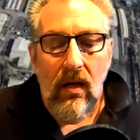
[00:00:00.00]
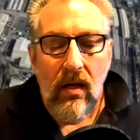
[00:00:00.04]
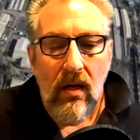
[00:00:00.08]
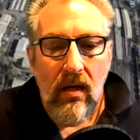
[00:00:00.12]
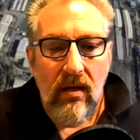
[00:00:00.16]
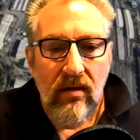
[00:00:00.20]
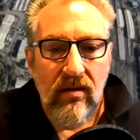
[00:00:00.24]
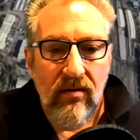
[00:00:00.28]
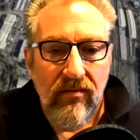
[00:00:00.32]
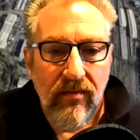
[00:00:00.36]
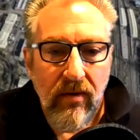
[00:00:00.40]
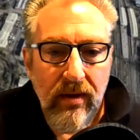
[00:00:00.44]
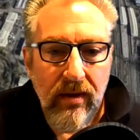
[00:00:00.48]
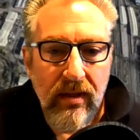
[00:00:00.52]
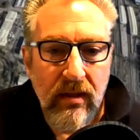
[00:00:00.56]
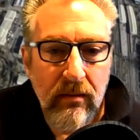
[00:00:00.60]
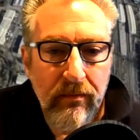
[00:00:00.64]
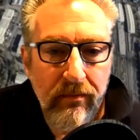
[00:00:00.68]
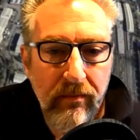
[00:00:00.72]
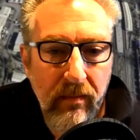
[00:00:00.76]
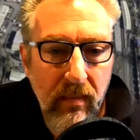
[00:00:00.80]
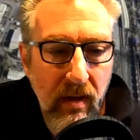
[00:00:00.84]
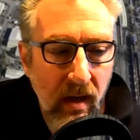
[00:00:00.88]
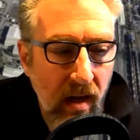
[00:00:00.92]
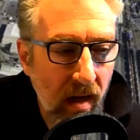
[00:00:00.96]
It's a very
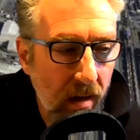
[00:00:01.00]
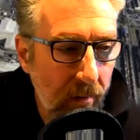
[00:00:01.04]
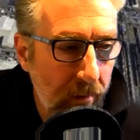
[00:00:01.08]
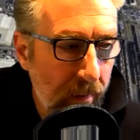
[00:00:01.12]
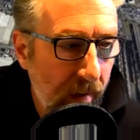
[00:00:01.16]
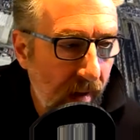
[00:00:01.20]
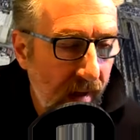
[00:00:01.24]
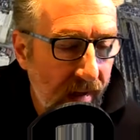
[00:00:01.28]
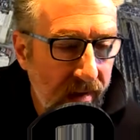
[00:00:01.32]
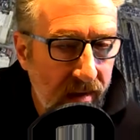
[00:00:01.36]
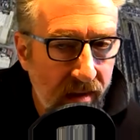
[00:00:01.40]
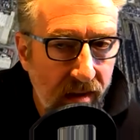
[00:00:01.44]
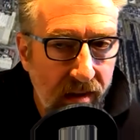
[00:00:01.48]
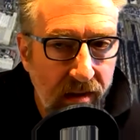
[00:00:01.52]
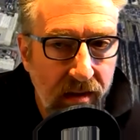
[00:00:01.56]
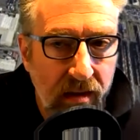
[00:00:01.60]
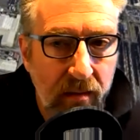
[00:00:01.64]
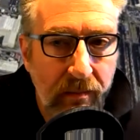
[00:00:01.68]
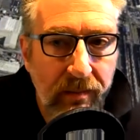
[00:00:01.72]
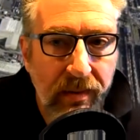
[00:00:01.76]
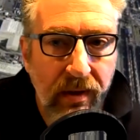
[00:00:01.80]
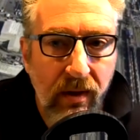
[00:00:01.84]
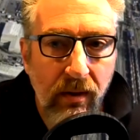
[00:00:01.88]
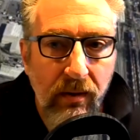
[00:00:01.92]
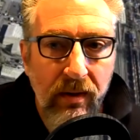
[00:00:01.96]
unpleasant and
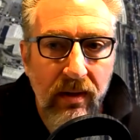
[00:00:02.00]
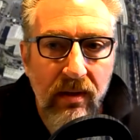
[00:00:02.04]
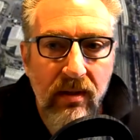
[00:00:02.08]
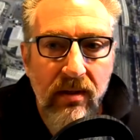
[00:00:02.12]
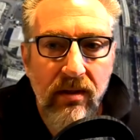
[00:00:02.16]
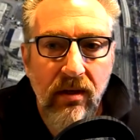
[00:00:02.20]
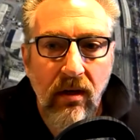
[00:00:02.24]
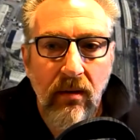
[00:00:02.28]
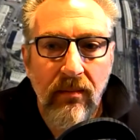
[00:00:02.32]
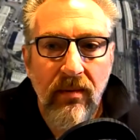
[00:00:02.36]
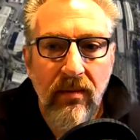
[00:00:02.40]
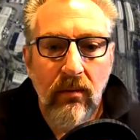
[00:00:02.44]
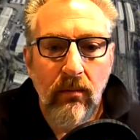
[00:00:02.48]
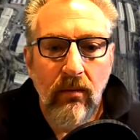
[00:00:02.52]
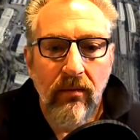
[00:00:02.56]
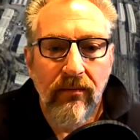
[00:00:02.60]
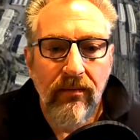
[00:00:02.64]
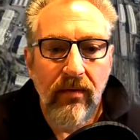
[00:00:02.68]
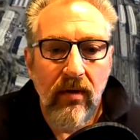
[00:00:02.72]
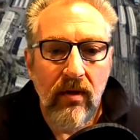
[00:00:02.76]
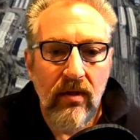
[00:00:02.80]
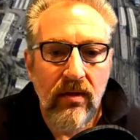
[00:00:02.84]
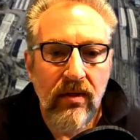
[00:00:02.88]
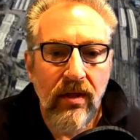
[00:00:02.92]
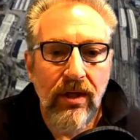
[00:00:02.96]
spurious term that
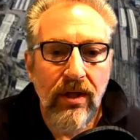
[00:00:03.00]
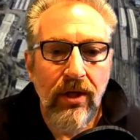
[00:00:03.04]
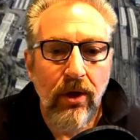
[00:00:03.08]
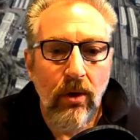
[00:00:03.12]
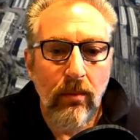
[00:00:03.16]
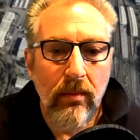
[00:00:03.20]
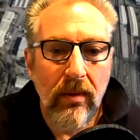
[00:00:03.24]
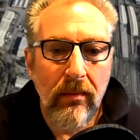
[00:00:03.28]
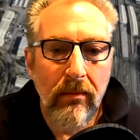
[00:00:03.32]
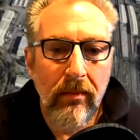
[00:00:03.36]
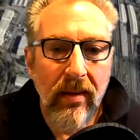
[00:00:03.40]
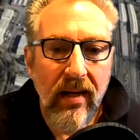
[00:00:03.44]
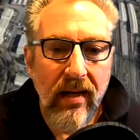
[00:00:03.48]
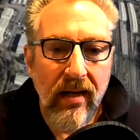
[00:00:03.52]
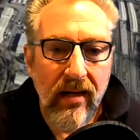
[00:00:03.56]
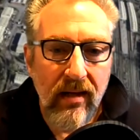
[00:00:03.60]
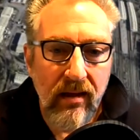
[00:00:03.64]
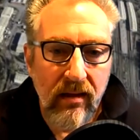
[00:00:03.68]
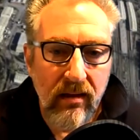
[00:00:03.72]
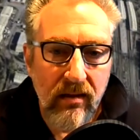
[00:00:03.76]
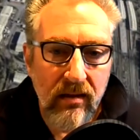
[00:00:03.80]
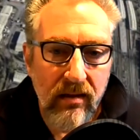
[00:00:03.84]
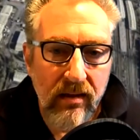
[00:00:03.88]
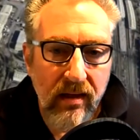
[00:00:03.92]
refers to human beings.